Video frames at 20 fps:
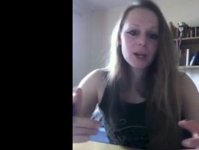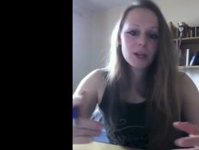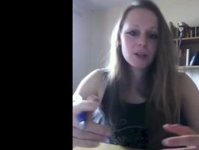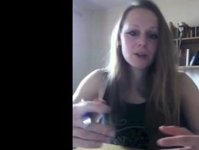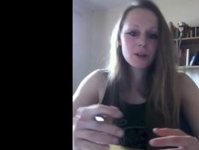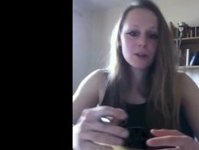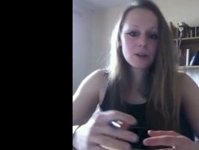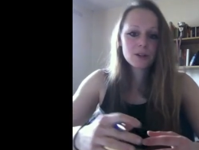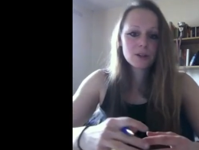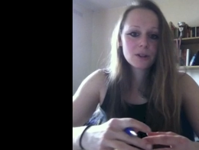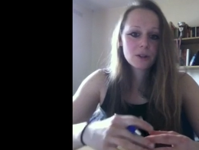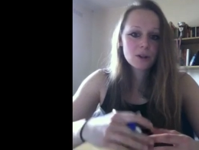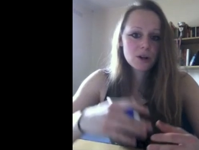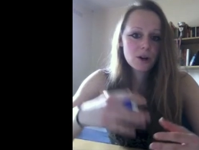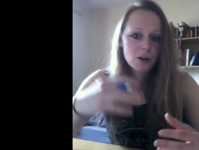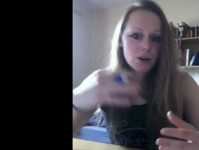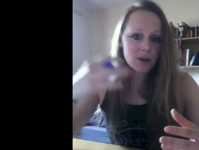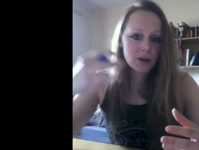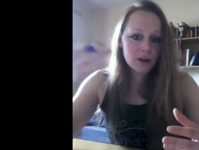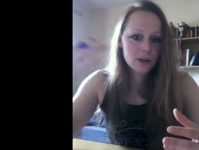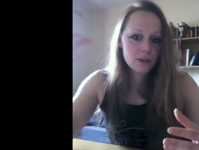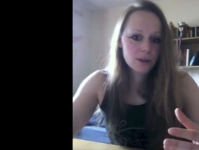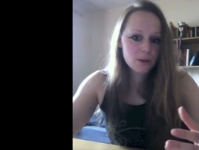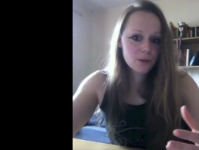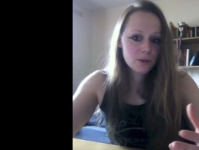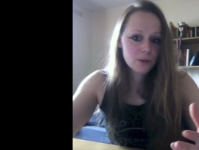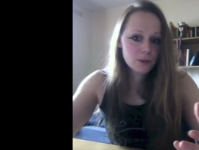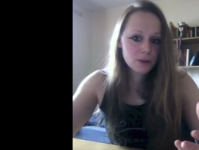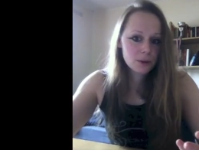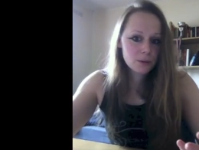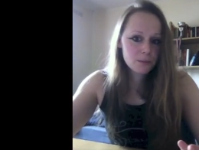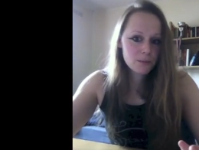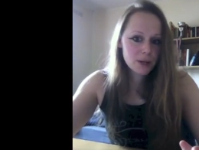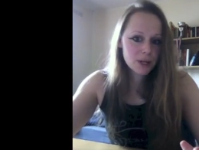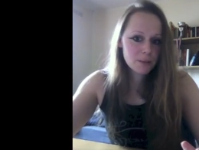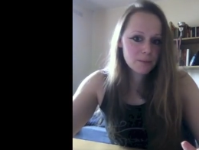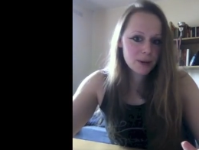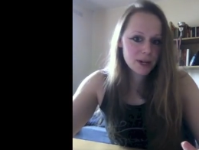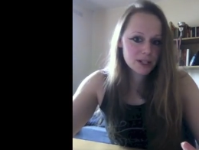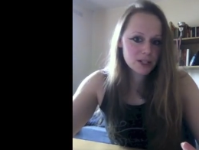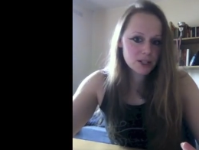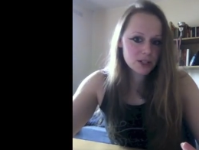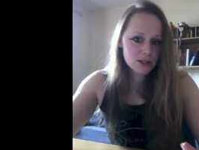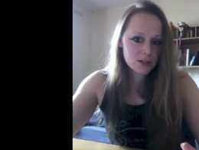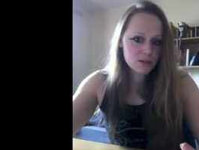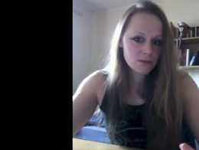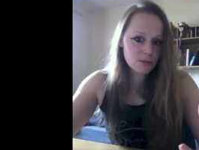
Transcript: you could cook the food in big batches.